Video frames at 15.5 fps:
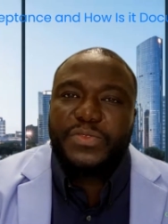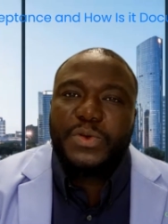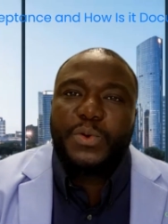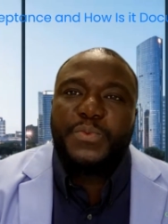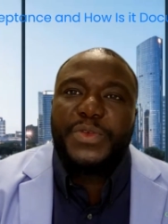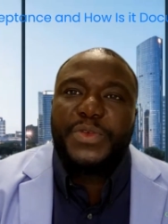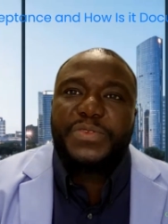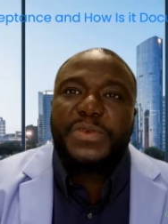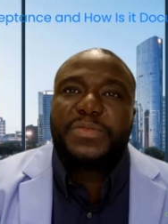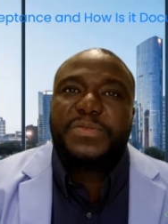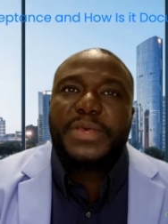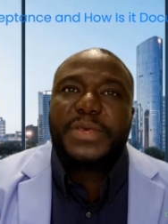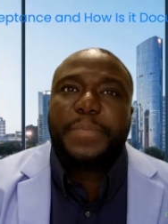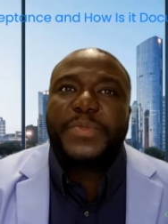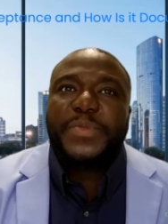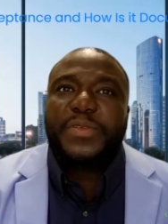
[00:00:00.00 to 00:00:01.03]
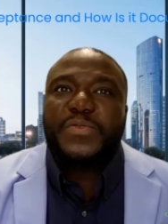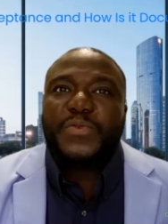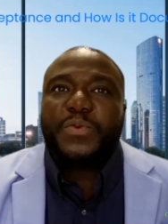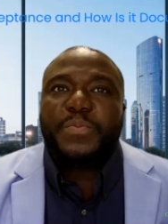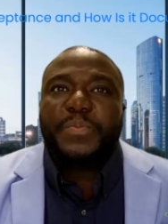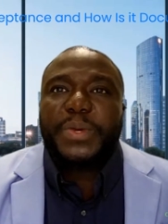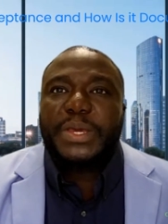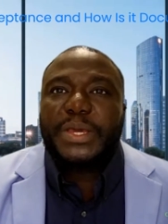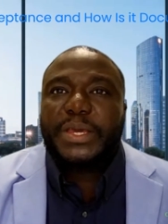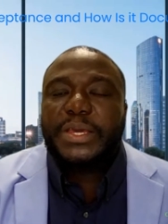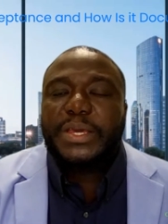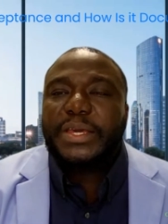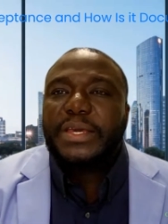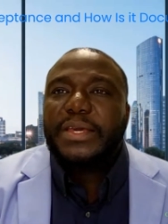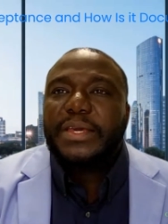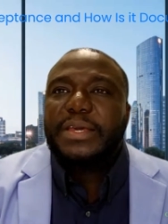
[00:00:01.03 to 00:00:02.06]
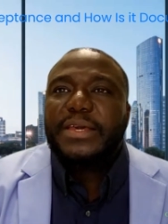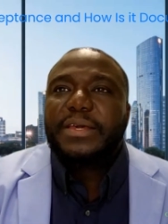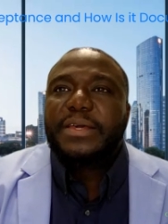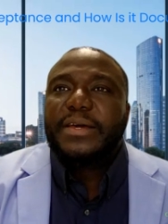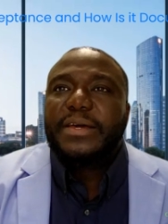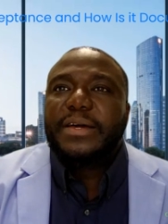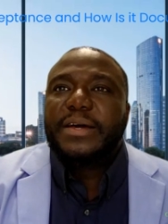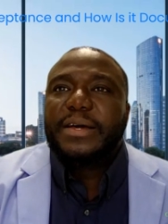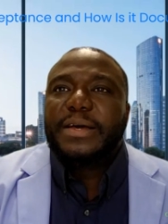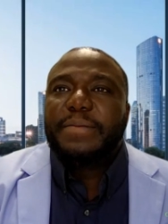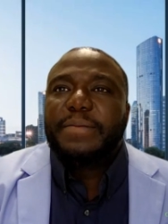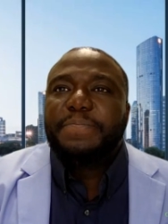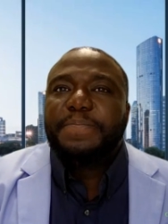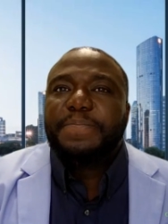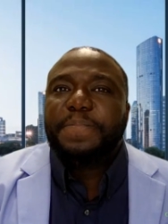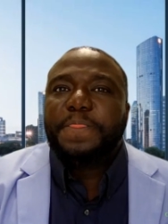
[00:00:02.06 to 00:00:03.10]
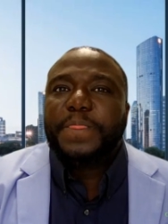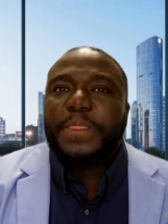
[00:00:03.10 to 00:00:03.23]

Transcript: So a risk acceptance would be um,